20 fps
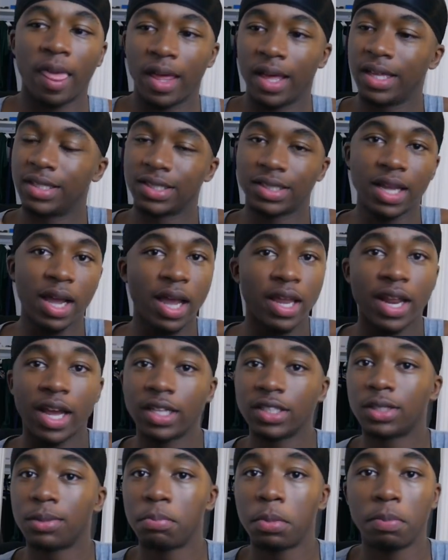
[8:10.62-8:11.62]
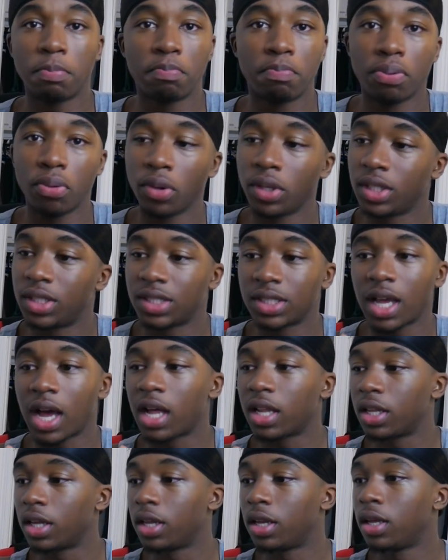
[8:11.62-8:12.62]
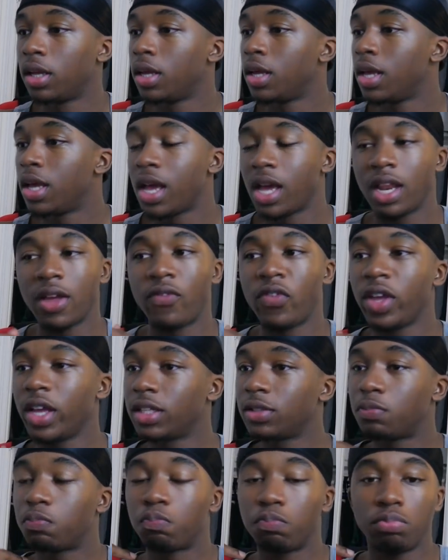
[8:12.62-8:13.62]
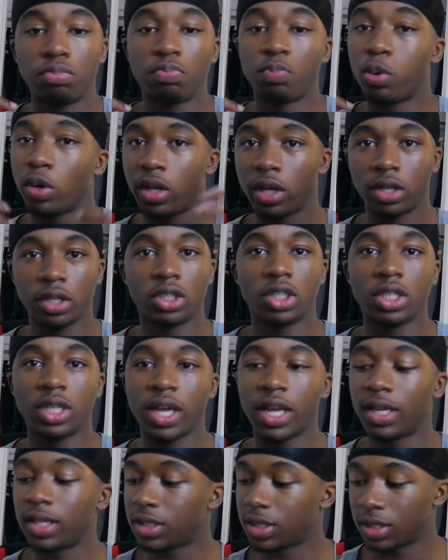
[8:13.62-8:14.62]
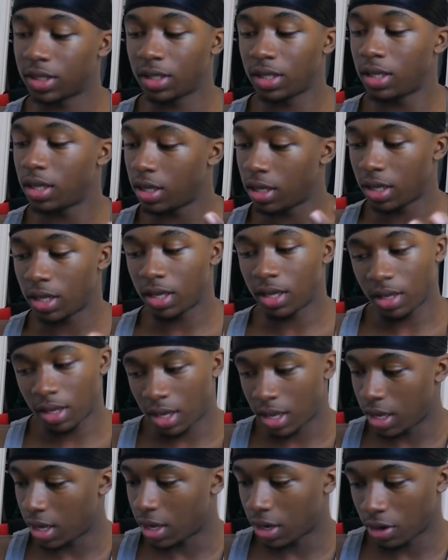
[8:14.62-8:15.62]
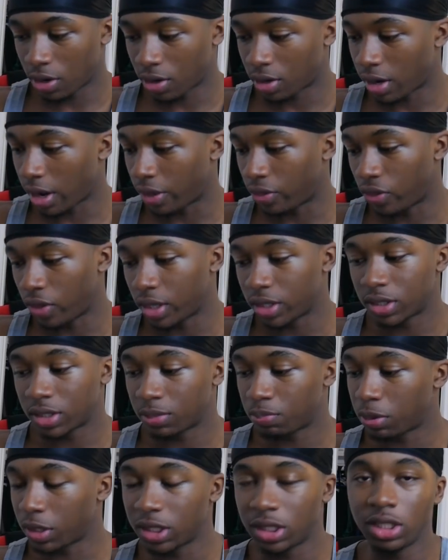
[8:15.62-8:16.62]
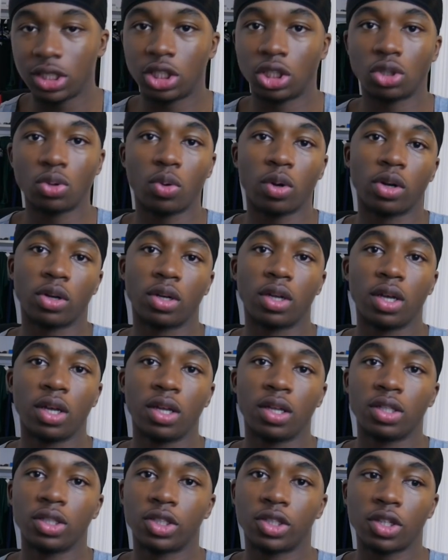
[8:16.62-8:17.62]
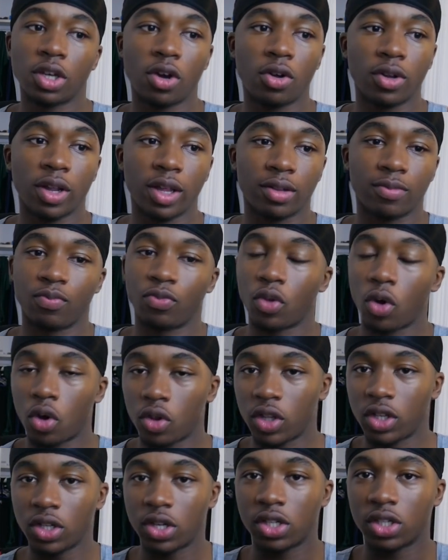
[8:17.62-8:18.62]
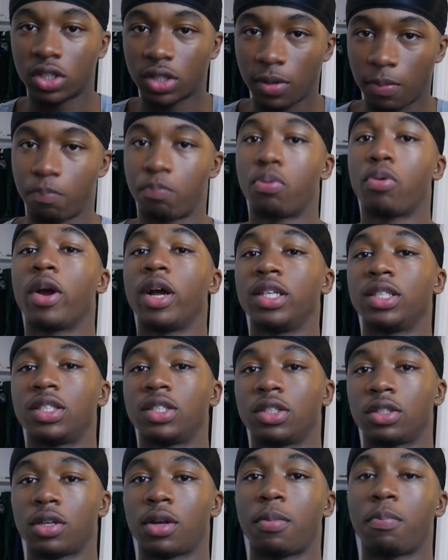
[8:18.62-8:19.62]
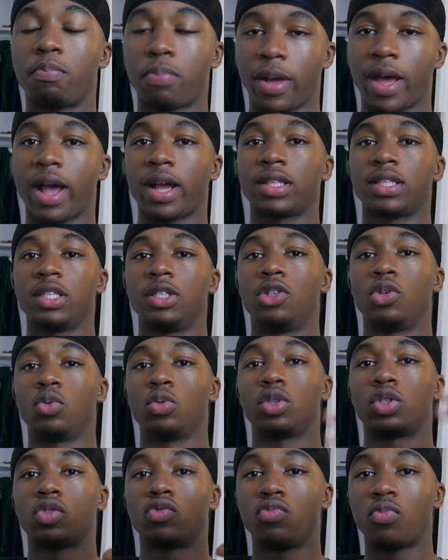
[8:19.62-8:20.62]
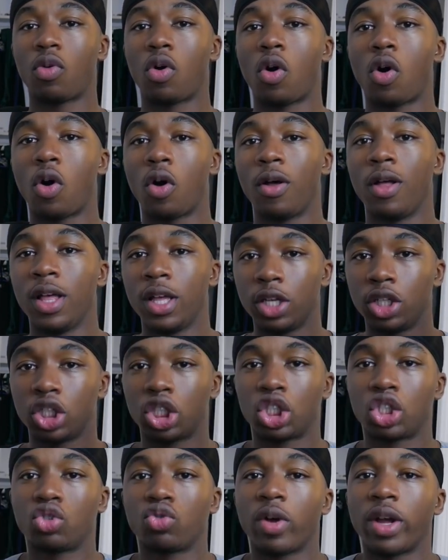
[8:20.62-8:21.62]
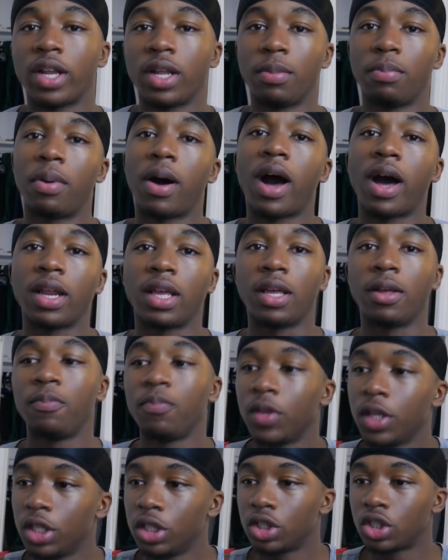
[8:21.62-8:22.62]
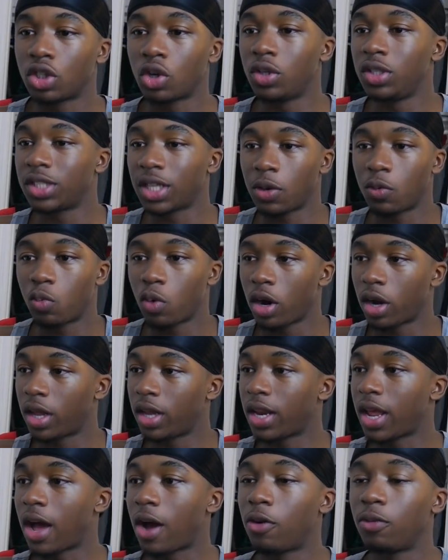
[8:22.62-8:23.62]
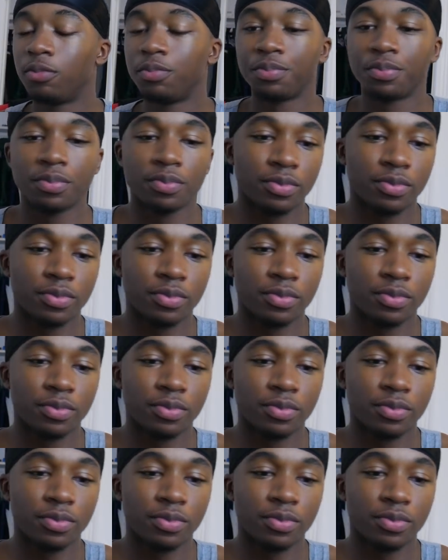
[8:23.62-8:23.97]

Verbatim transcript: His diet has to be pretty solid, and if he has pretty good genetics, he can look like this. Plus, he's short, so like all that is just compressed, compact into a small, shredded body. So he's like working out.